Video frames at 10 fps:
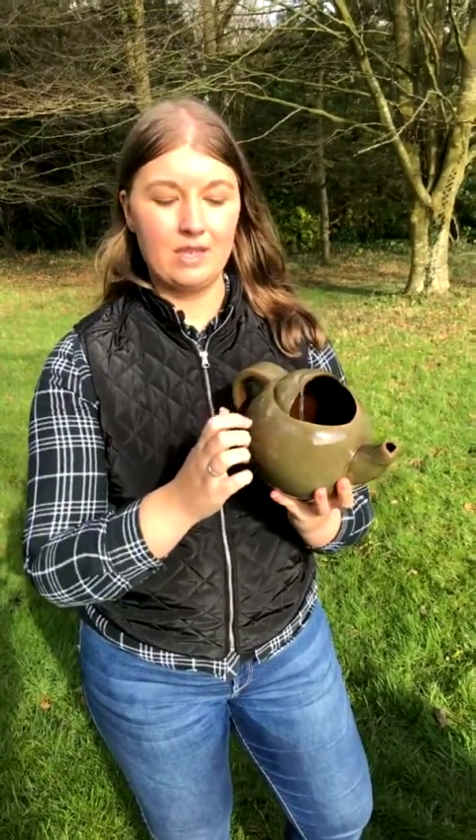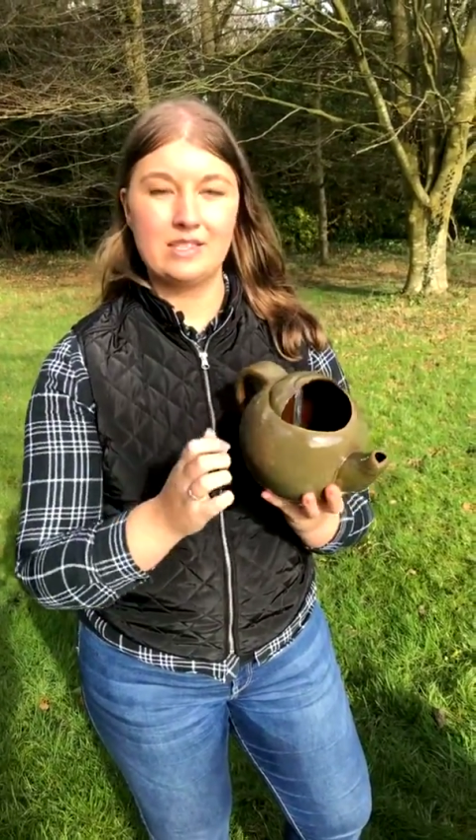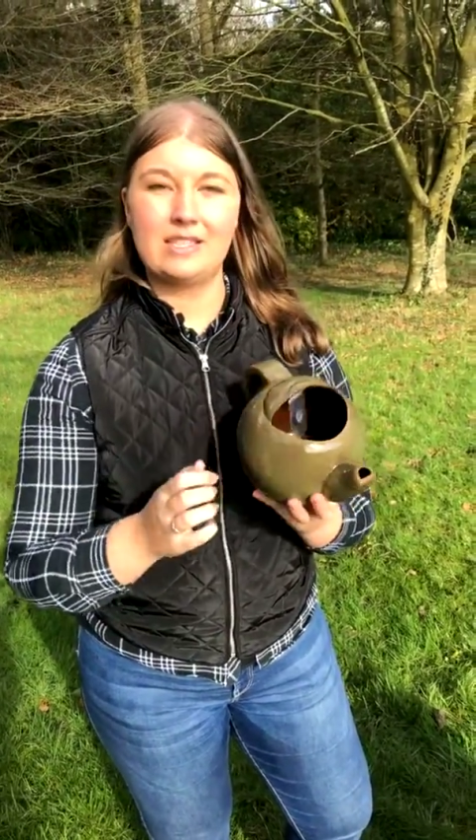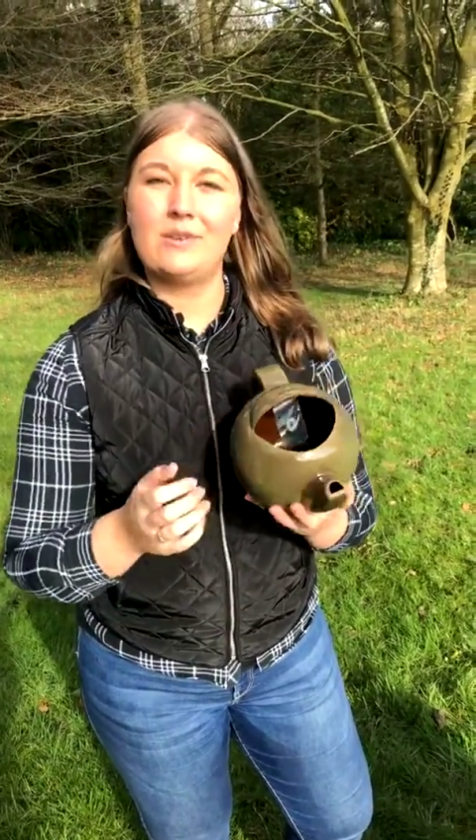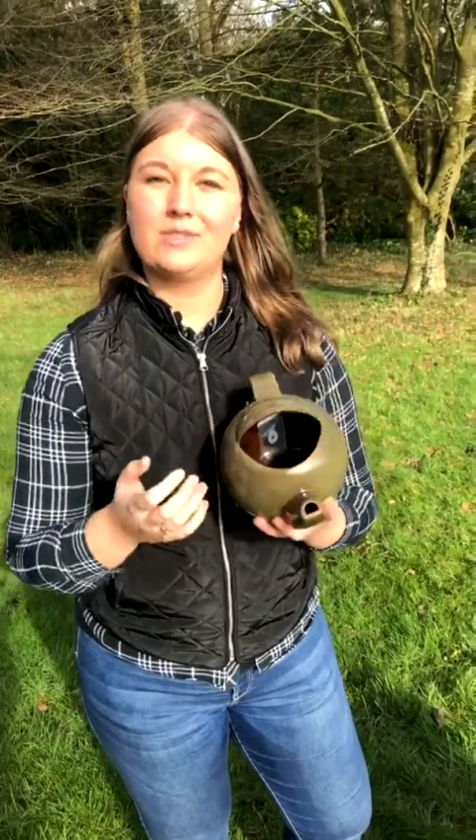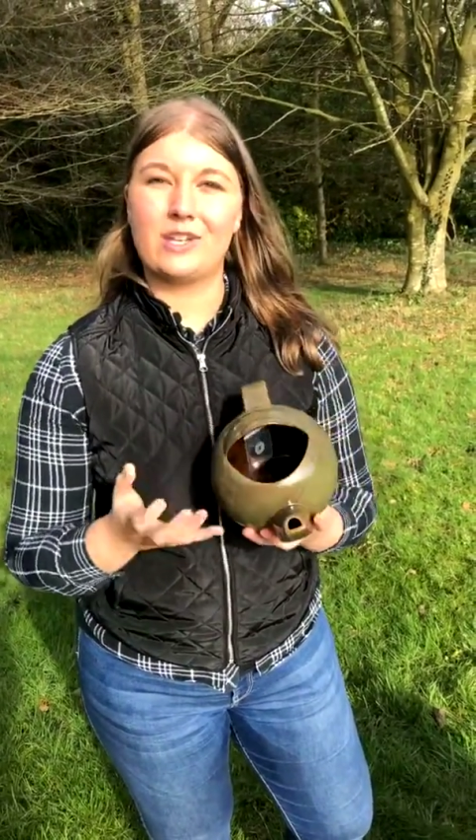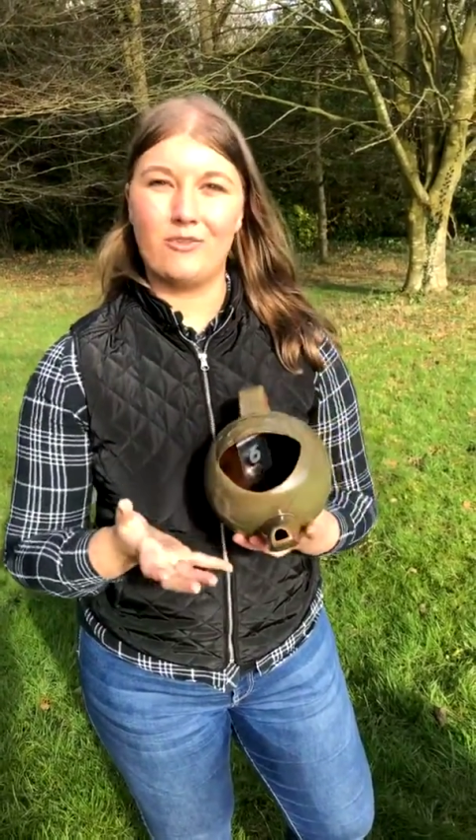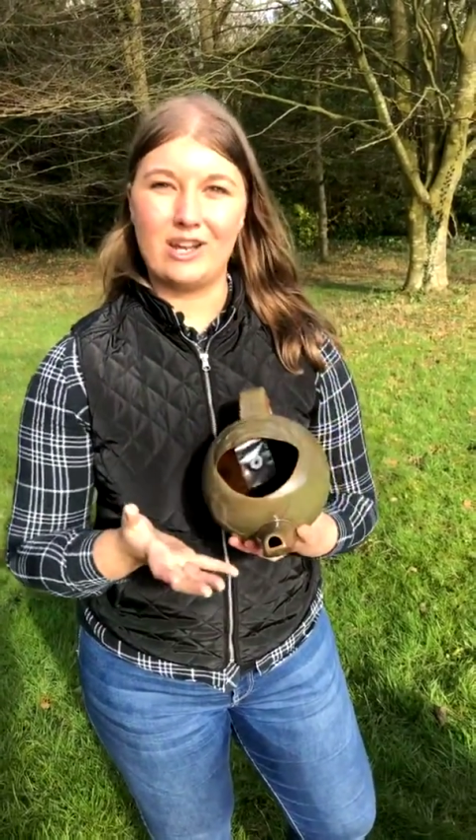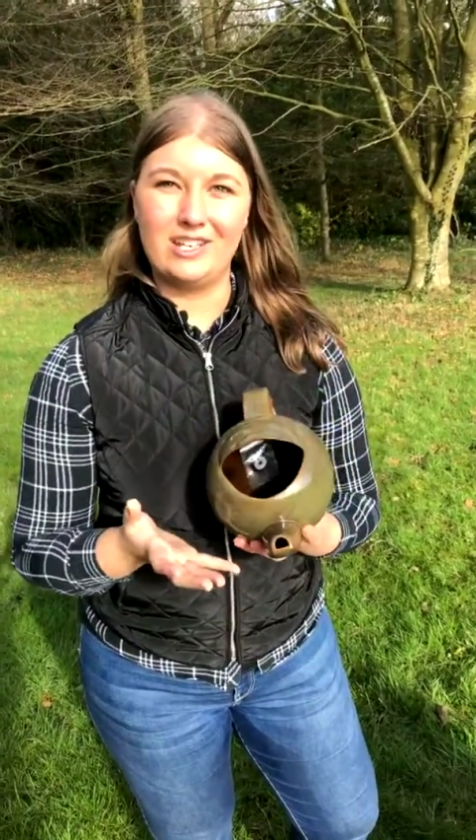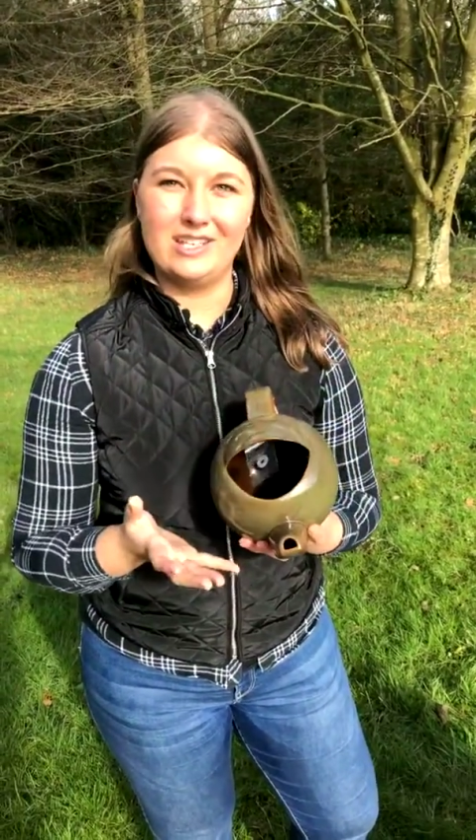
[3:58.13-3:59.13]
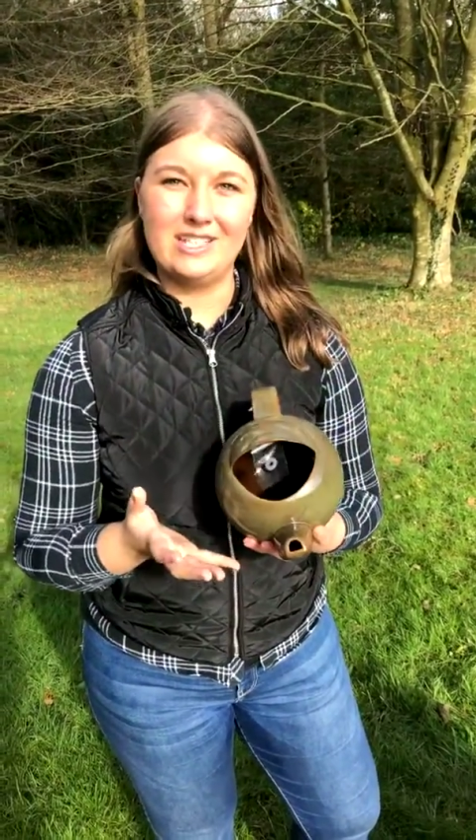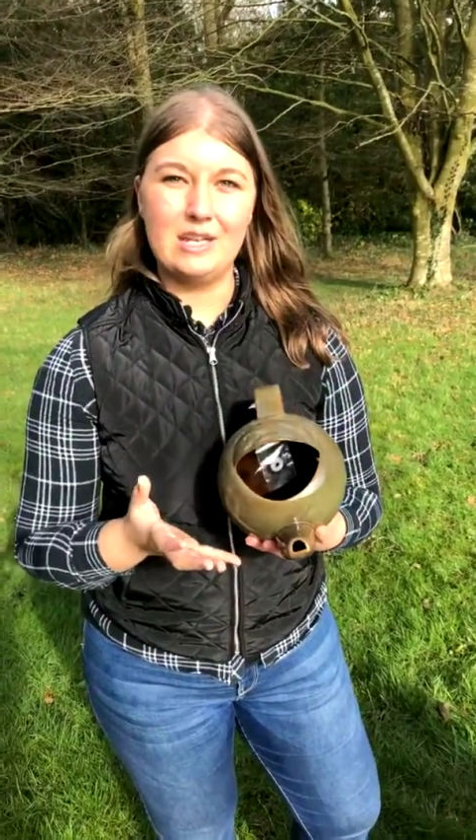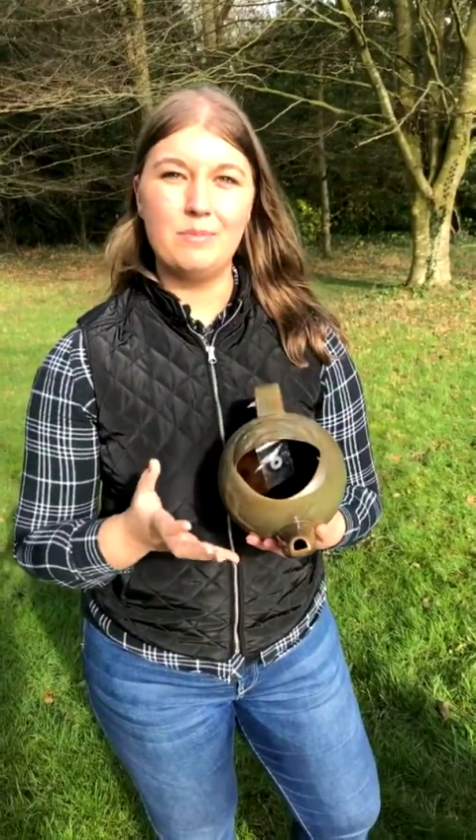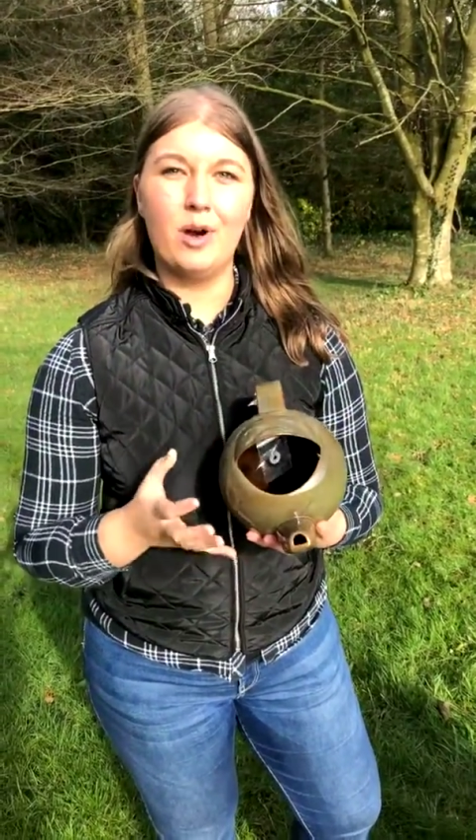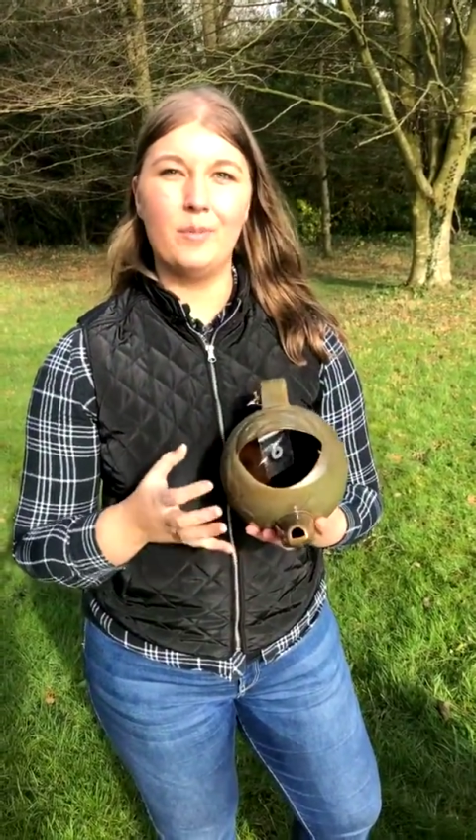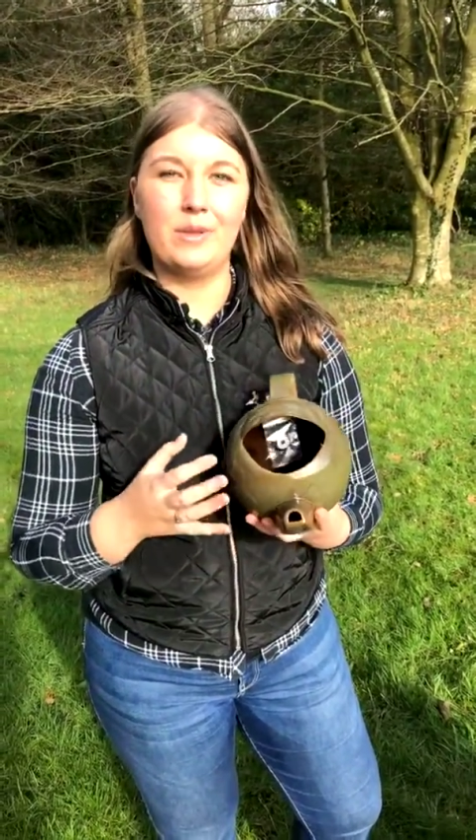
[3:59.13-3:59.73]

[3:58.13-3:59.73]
sounds like a regular teapot, but